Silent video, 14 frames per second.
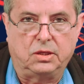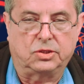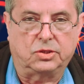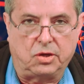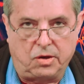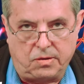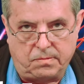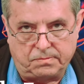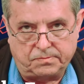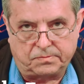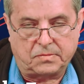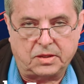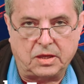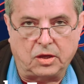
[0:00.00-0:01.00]
So
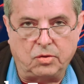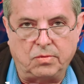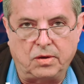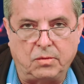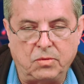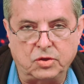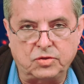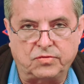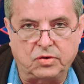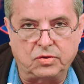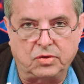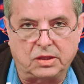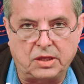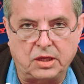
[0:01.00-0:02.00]
thank you very much for
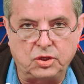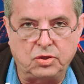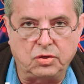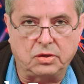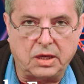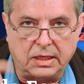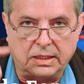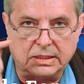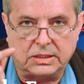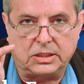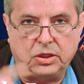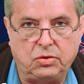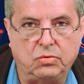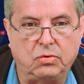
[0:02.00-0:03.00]
your attention, and
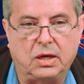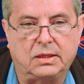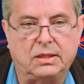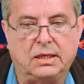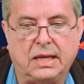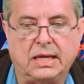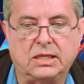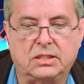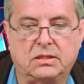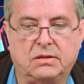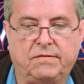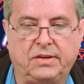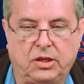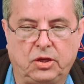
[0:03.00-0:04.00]
see you at the next
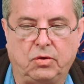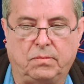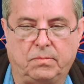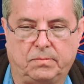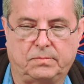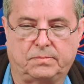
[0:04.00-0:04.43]
video.